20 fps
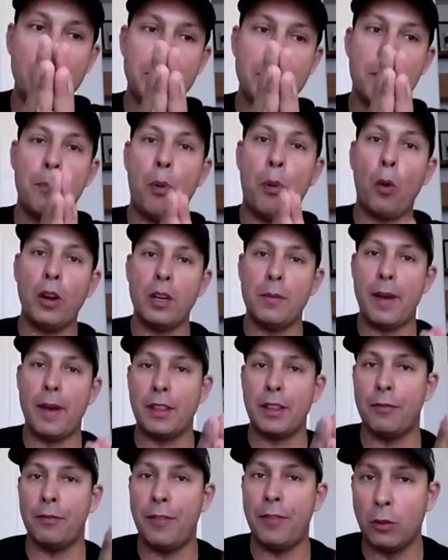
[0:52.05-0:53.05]
important about
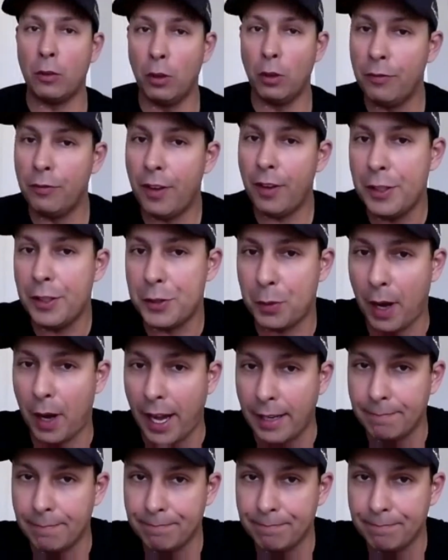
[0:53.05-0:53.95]
the federal funds rate